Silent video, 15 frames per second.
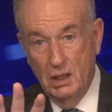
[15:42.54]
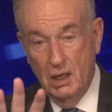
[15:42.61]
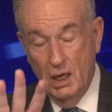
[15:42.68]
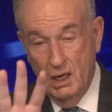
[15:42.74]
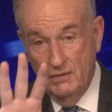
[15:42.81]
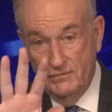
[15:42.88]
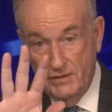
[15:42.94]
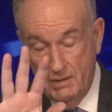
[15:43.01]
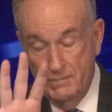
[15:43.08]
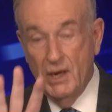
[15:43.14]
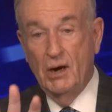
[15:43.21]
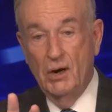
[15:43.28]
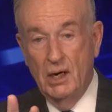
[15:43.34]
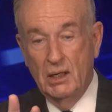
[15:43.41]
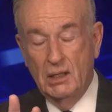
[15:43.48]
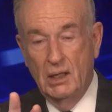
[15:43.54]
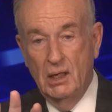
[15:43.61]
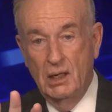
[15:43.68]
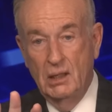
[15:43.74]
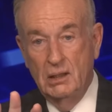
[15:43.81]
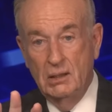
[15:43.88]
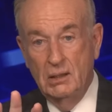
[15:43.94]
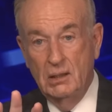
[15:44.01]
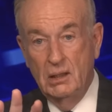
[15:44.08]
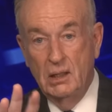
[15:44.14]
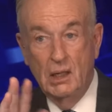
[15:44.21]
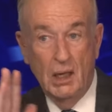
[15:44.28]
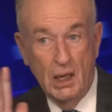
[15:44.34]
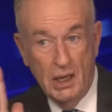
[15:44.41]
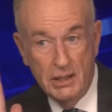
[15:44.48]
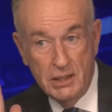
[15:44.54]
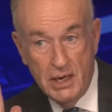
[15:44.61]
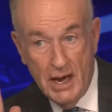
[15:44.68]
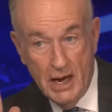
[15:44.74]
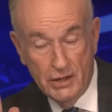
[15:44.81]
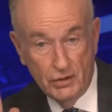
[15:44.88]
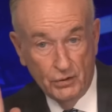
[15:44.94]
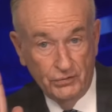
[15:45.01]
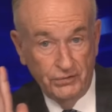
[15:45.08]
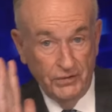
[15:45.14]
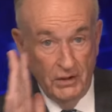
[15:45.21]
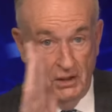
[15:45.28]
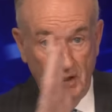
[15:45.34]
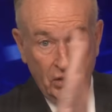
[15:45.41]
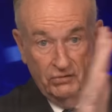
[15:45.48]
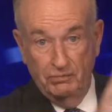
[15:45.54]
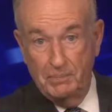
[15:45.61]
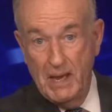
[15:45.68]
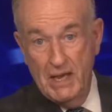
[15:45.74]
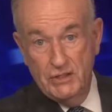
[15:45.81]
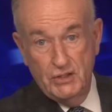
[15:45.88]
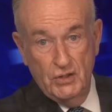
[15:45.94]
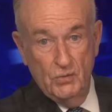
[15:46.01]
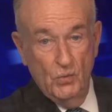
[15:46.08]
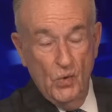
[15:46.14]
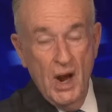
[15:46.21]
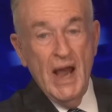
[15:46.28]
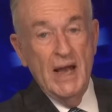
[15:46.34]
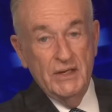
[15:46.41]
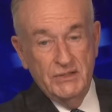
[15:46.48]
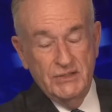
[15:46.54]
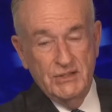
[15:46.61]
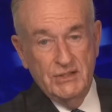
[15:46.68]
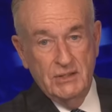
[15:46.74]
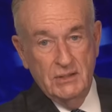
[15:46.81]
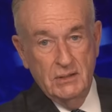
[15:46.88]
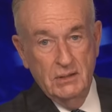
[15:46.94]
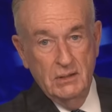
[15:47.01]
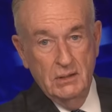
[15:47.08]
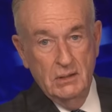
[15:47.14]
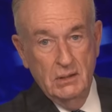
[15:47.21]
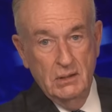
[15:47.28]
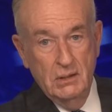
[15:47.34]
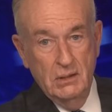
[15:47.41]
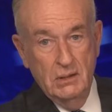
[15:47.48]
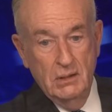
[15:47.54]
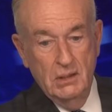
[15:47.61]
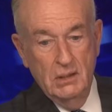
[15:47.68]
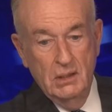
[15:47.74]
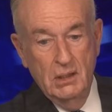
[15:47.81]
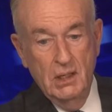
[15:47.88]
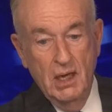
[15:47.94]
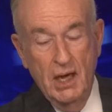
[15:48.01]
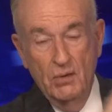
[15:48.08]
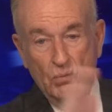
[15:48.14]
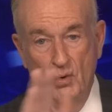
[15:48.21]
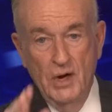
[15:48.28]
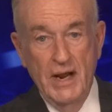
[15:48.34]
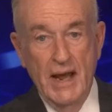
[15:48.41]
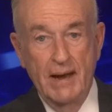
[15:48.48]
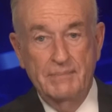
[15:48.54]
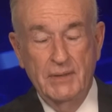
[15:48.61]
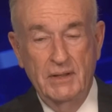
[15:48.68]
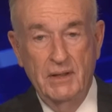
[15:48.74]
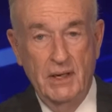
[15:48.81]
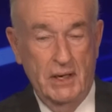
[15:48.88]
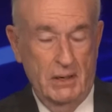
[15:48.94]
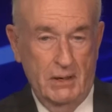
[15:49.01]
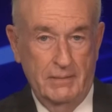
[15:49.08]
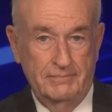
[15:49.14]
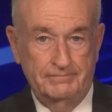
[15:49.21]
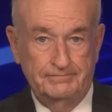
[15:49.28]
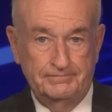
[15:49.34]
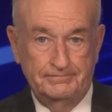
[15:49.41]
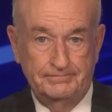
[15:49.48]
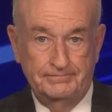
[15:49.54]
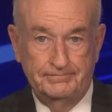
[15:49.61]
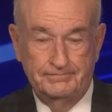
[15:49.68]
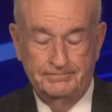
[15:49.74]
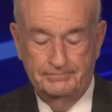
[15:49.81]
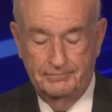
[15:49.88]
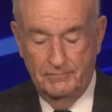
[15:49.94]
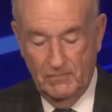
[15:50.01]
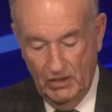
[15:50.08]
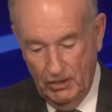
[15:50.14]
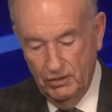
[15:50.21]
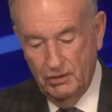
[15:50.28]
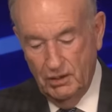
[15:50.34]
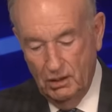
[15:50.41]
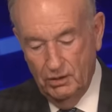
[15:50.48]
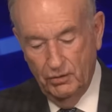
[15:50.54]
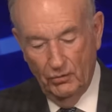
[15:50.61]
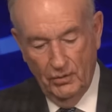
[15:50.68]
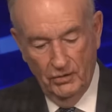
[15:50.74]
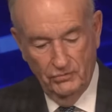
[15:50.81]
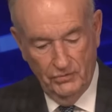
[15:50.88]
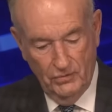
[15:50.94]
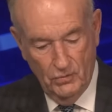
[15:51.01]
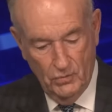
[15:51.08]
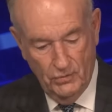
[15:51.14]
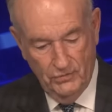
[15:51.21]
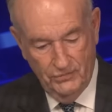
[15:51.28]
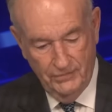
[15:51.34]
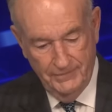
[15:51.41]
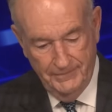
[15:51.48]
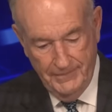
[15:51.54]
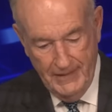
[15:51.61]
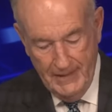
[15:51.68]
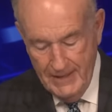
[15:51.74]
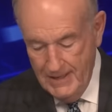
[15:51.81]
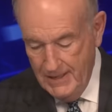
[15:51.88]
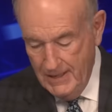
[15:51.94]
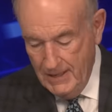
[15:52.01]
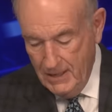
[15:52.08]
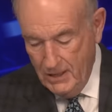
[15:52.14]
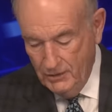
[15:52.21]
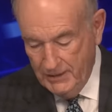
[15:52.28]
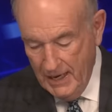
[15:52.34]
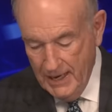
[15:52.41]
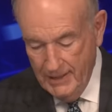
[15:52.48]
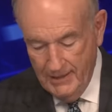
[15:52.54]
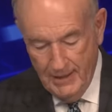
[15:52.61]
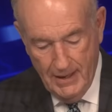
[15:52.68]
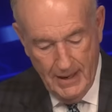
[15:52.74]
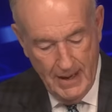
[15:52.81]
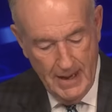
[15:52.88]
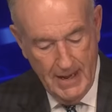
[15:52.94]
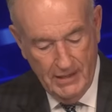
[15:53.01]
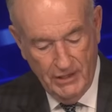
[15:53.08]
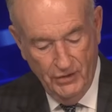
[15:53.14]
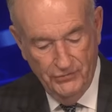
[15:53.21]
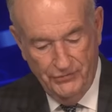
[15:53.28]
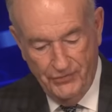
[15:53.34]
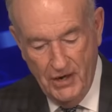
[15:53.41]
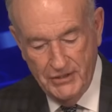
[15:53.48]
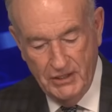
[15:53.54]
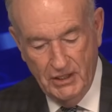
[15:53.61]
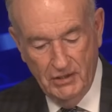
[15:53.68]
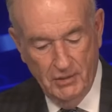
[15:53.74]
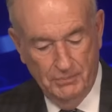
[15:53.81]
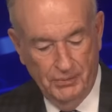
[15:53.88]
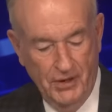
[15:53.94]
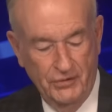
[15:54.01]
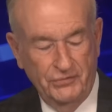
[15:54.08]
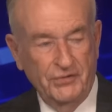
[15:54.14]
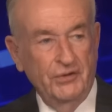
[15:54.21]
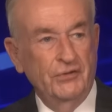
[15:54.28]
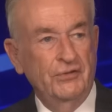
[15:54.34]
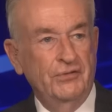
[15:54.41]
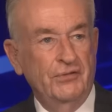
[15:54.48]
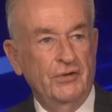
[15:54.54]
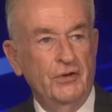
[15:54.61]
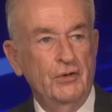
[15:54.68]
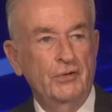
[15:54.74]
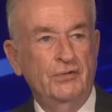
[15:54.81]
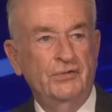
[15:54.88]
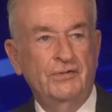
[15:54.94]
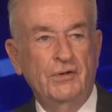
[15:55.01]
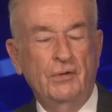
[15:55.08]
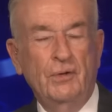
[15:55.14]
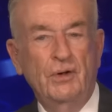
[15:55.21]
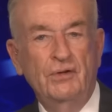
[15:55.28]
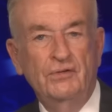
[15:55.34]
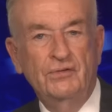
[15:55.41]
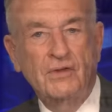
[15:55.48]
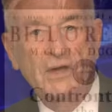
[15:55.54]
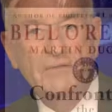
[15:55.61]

of America, and now you'll see the expansion west and what happened there in Killing Crazy Horse. Okay, uh, Confronting the President. This is a new series